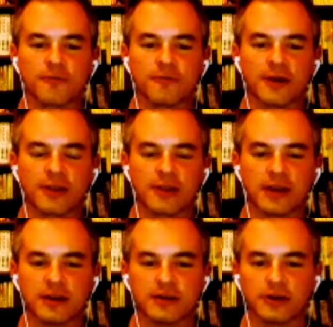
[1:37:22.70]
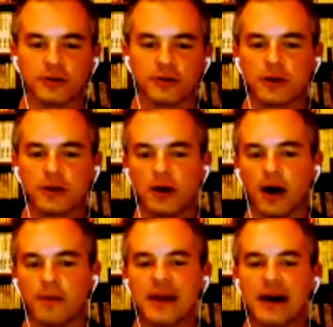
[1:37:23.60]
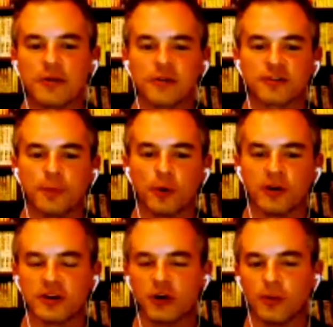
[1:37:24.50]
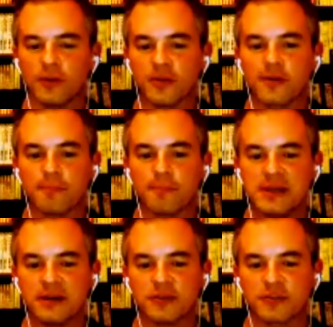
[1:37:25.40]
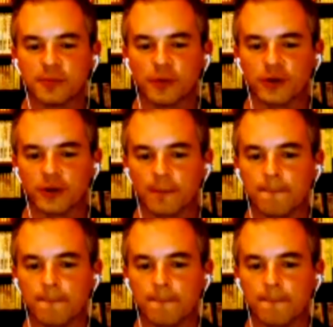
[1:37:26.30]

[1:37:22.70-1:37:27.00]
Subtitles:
they're finally an adult. Now they're supporting no one. They're being supported.